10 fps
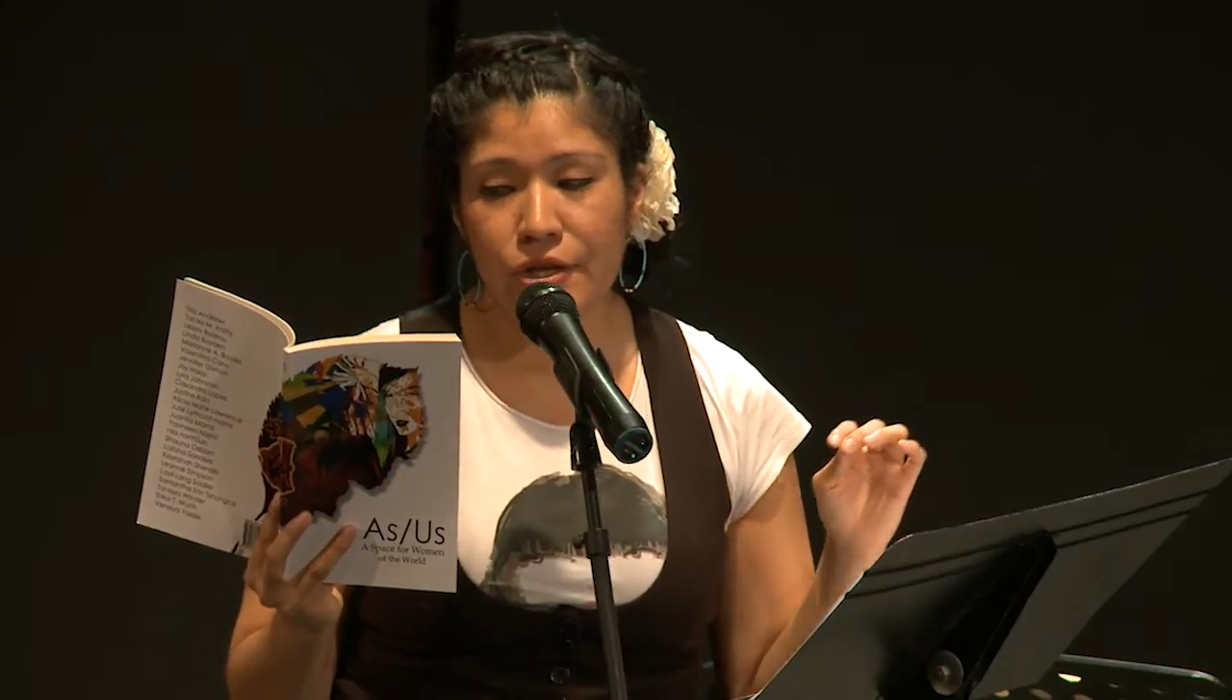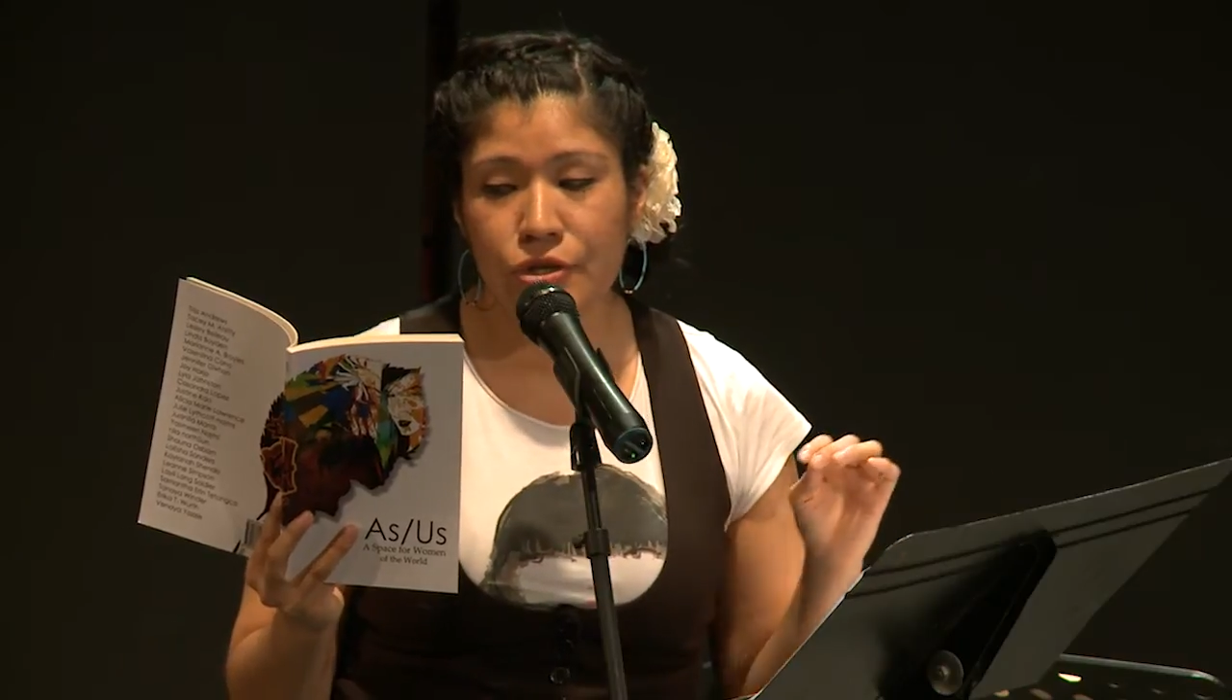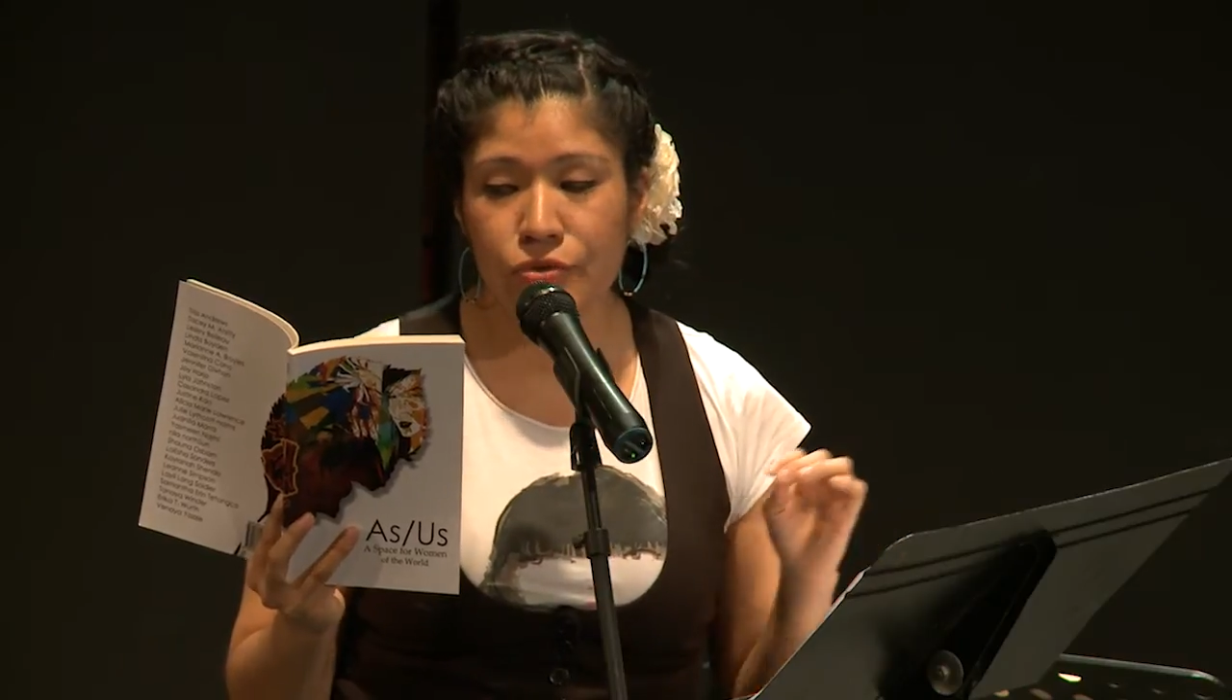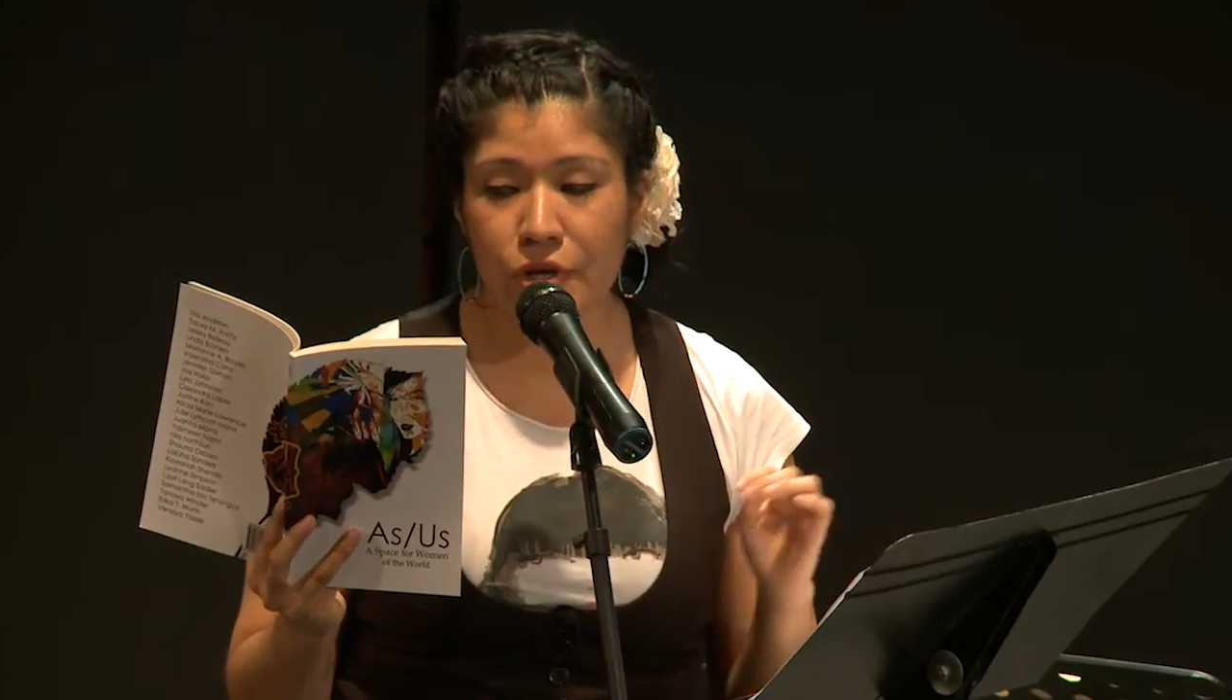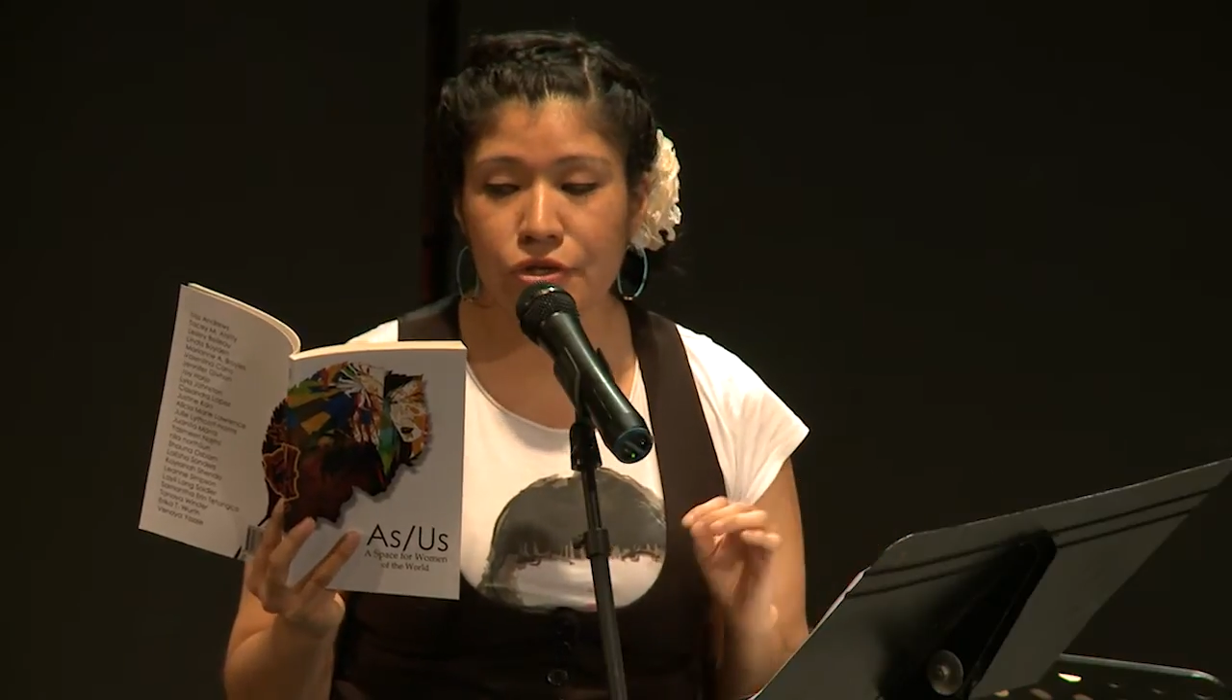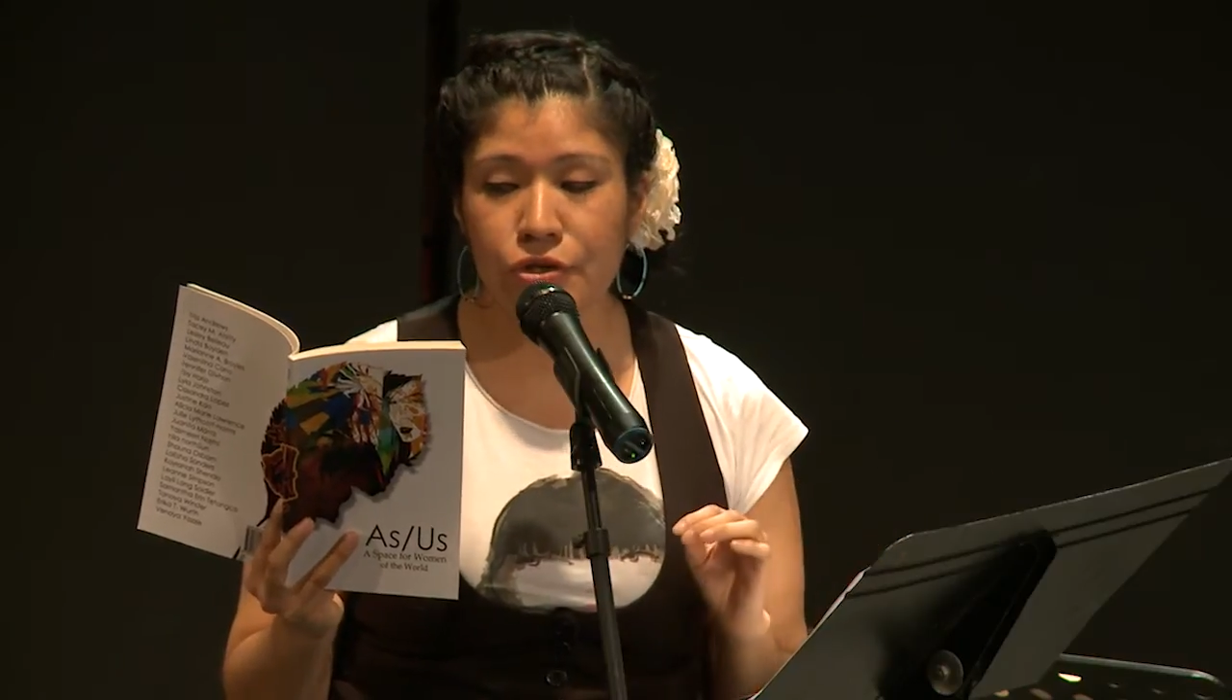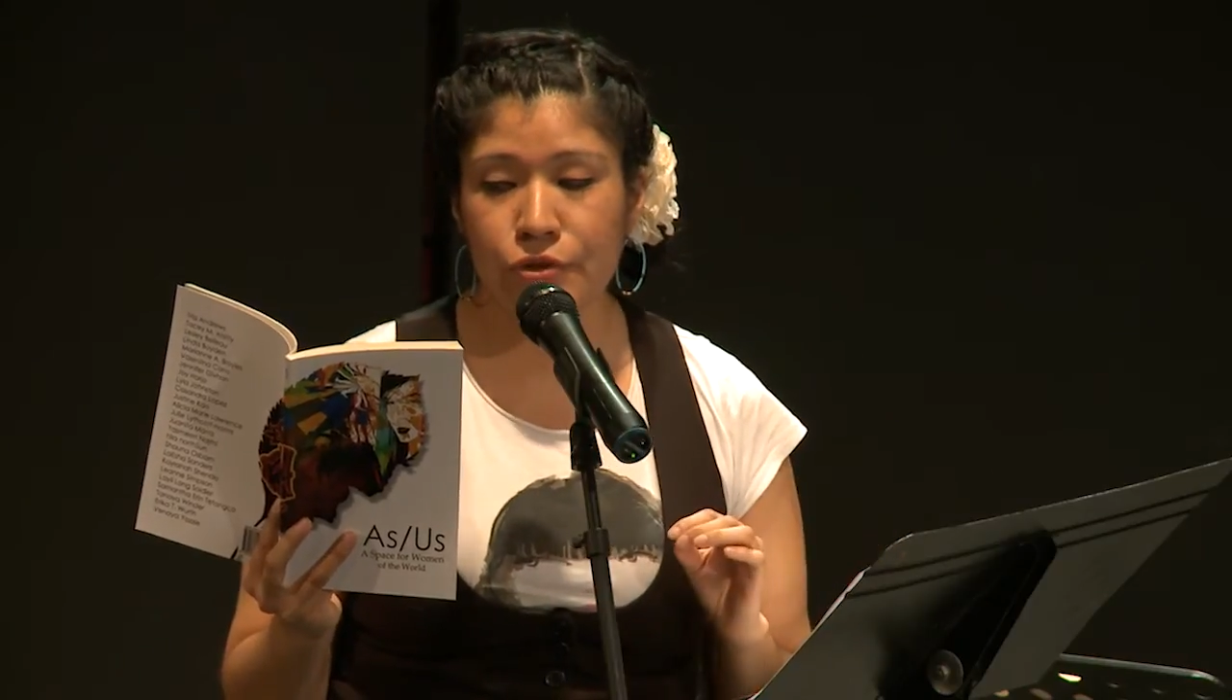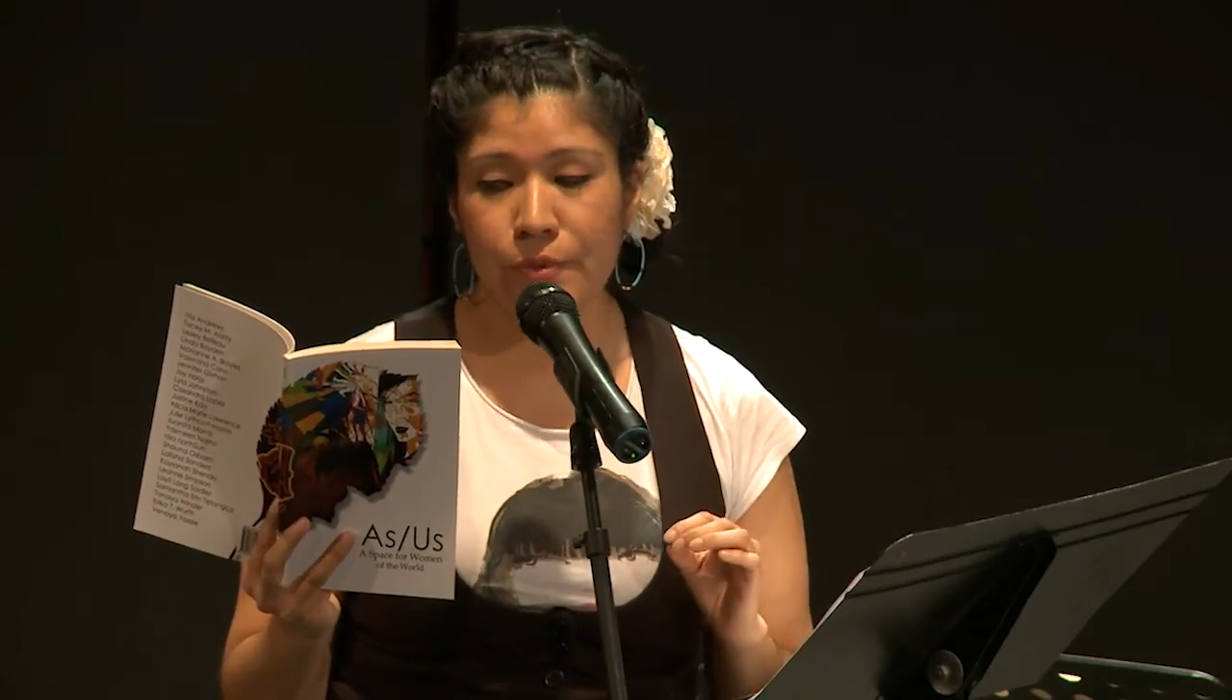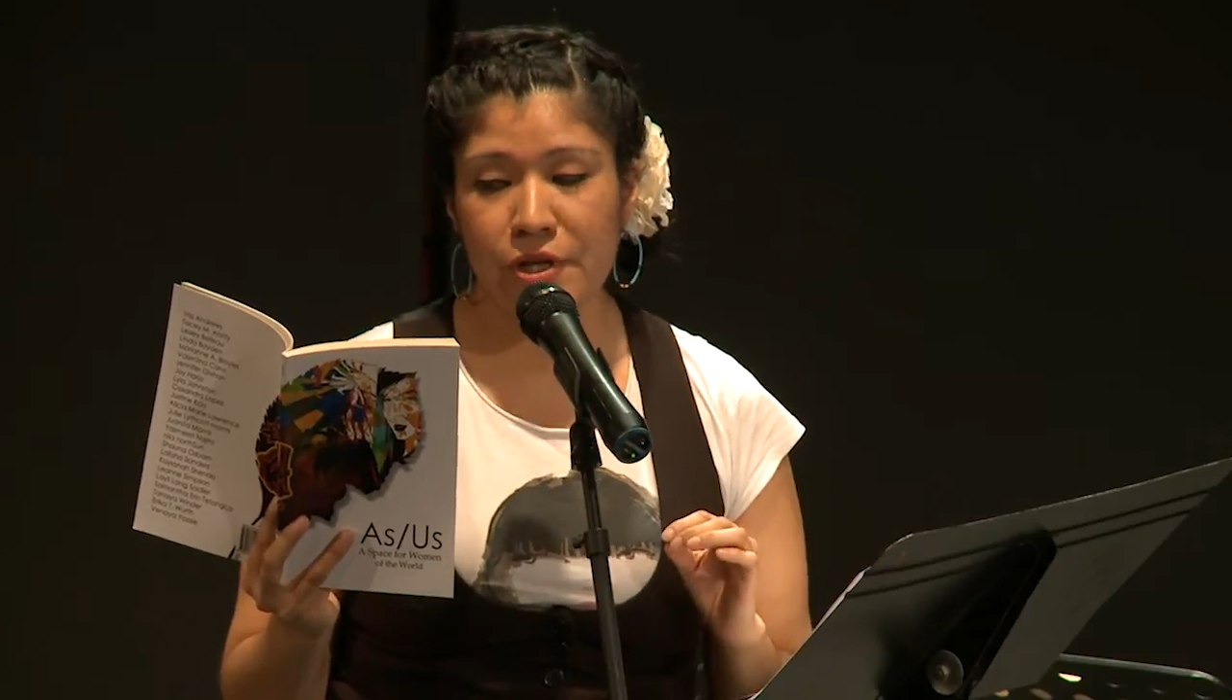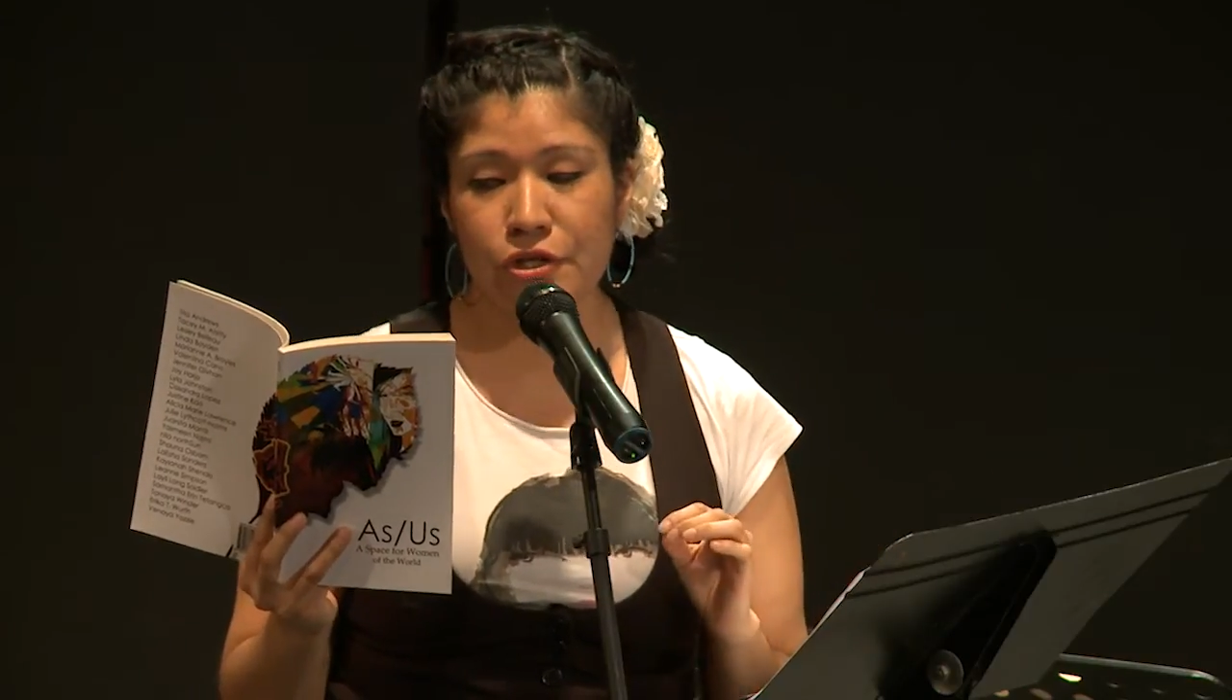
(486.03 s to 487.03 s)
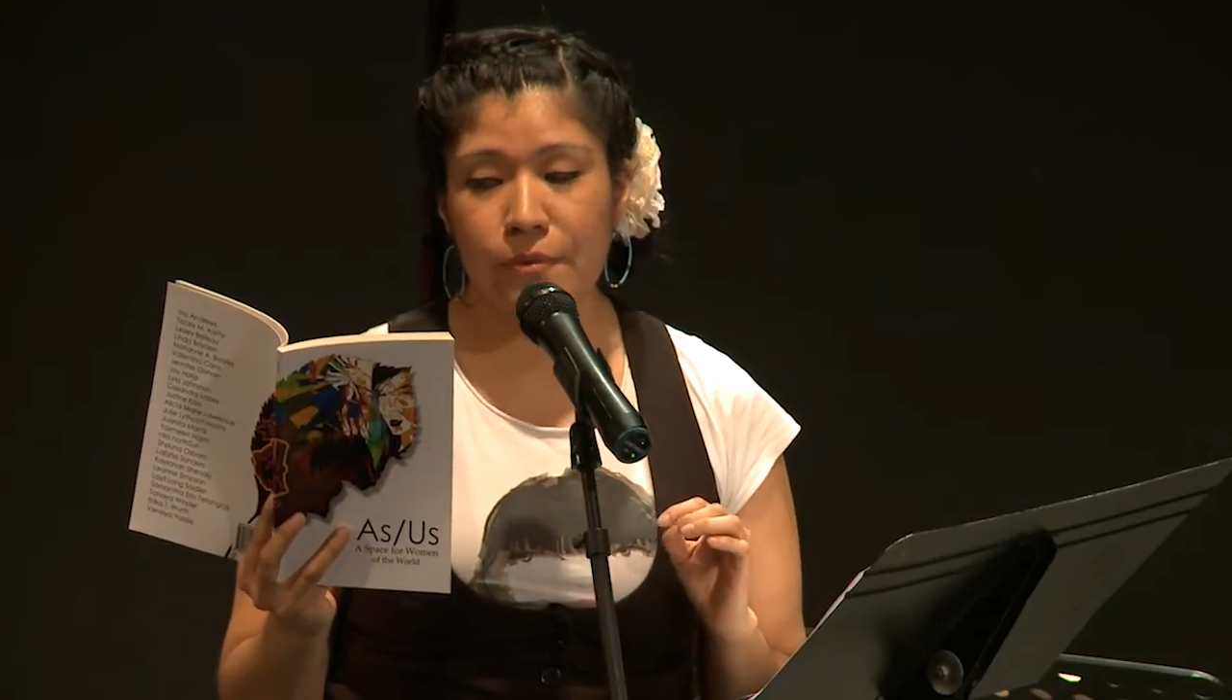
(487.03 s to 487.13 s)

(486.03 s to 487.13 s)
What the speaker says: Strangers wish